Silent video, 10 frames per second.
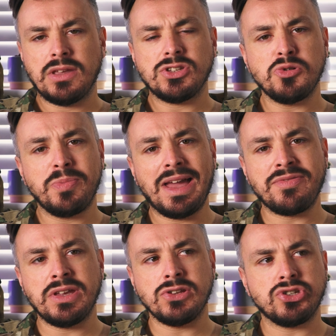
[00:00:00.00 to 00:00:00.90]
So we'll be
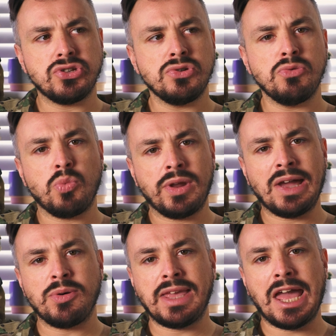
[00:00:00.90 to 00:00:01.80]
having two
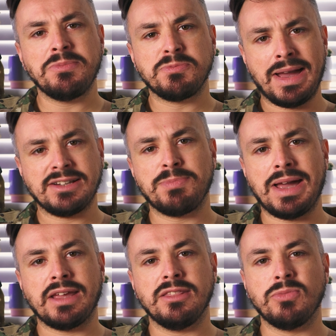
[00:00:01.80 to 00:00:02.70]
1-hour games back to
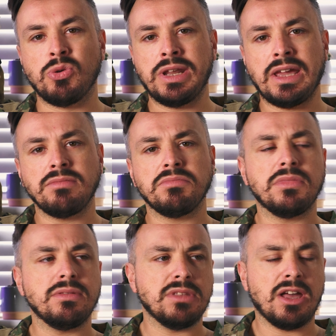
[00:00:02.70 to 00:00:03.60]
back in the morning,
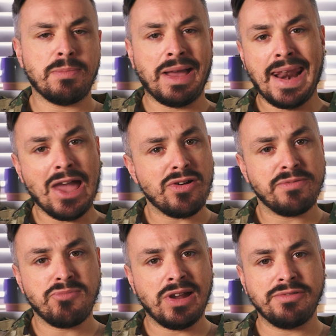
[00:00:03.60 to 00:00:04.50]
about an hour
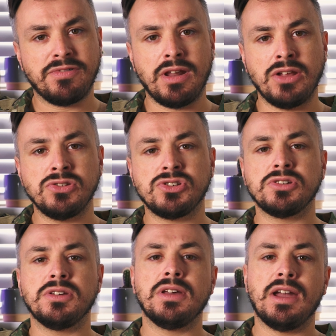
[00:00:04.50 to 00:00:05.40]
break for
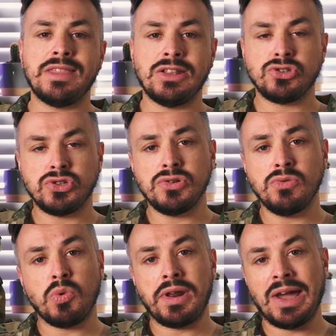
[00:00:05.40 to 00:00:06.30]
lunch, and then two
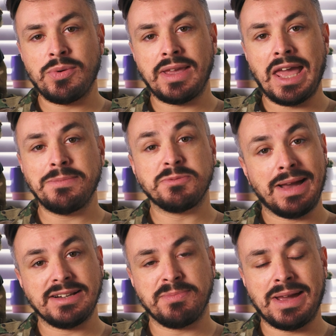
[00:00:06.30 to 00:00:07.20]
1-hour games
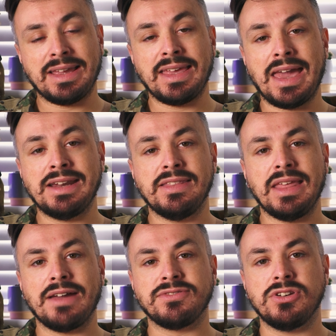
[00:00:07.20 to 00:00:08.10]
back to back again in
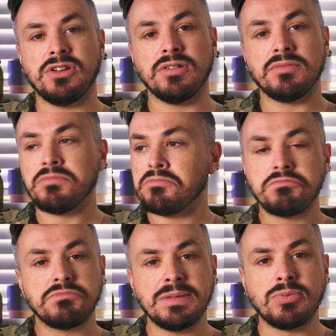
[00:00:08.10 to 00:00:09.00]
the afternoon.
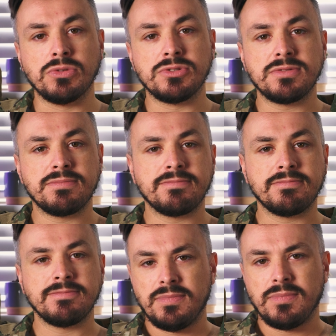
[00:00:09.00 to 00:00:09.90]
Simples.
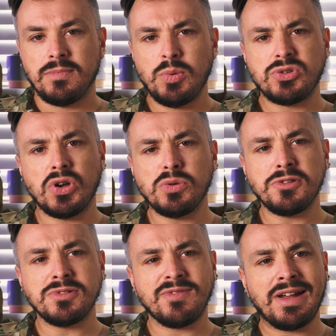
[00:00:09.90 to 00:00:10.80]
We were told
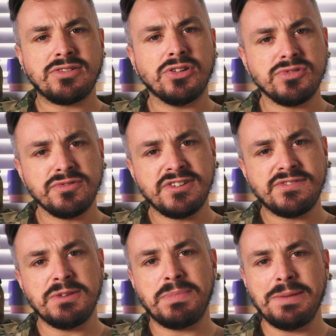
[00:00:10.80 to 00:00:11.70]
there was around
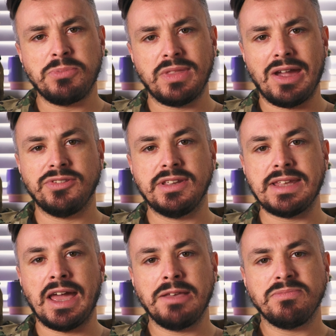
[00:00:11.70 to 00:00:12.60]
150 people there on the
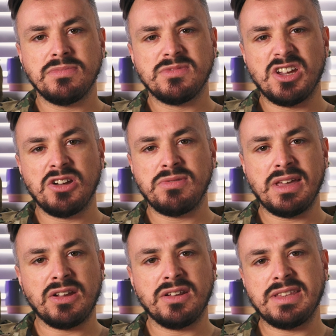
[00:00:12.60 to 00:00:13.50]
day, so
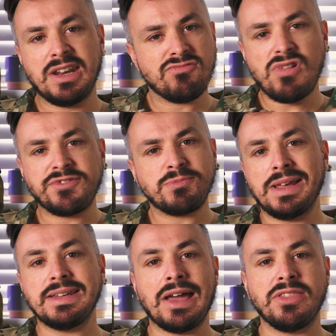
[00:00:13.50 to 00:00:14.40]
they kind of did a
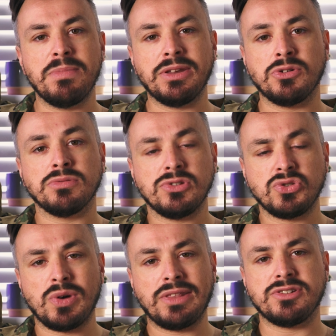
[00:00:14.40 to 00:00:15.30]
split down the middle to
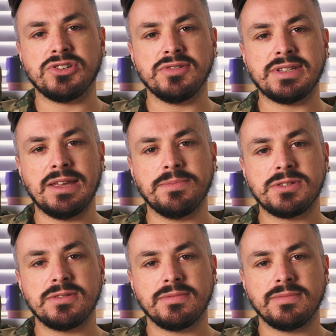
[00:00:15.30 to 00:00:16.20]
sort out the two
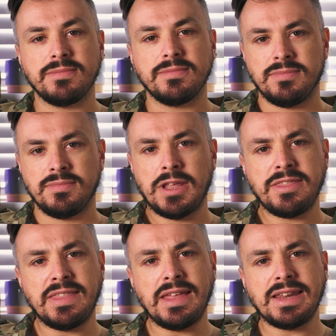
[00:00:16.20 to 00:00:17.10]
teams.
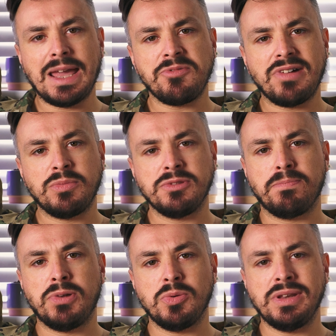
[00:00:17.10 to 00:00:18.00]
They then came around
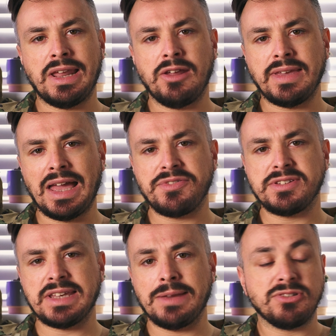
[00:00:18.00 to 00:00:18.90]
with blue and yellow gaffer
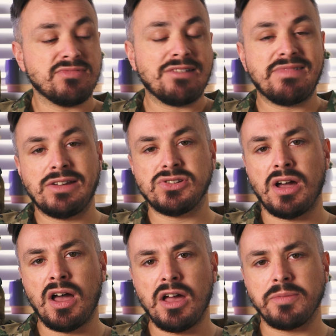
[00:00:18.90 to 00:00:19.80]
tape to wrap around
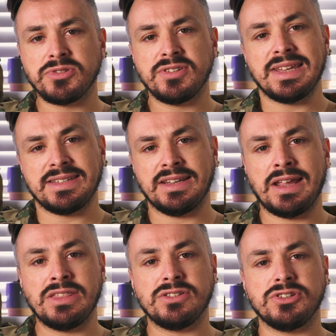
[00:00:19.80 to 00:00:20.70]
our arms to
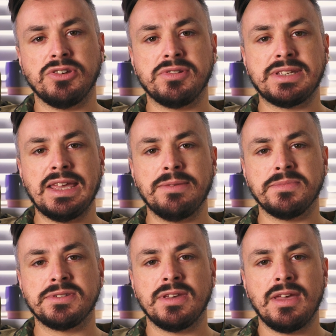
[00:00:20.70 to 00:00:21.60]
designate the two
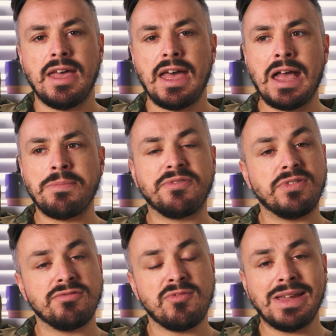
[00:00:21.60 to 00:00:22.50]
teams.
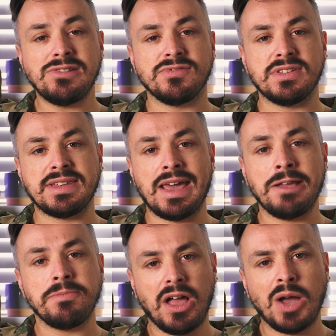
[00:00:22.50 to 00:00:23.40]
For the remainder of the
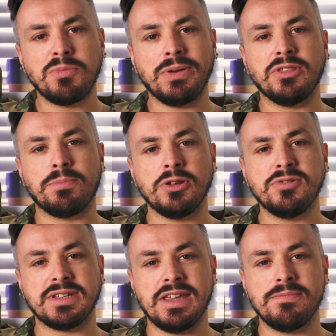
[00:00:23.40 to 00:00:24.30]
day, I would be on the blue
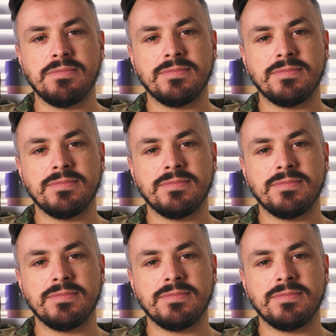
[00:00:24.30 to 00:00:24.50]
team.